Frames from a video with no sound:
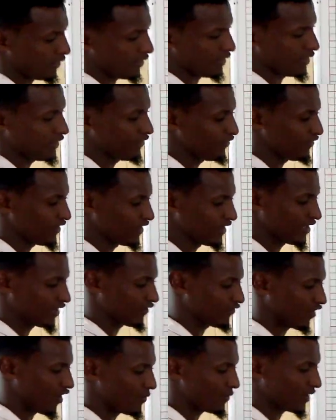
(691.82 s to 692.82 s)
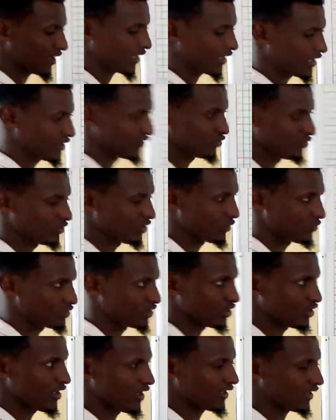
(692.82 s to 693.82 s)
If it is forming solution with
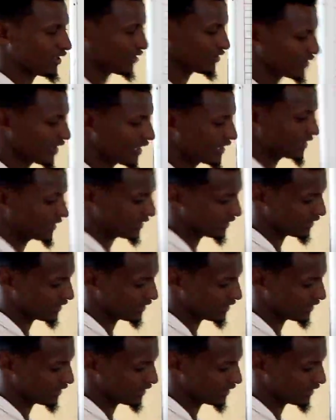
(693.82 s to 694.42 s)
sodium hydroxide,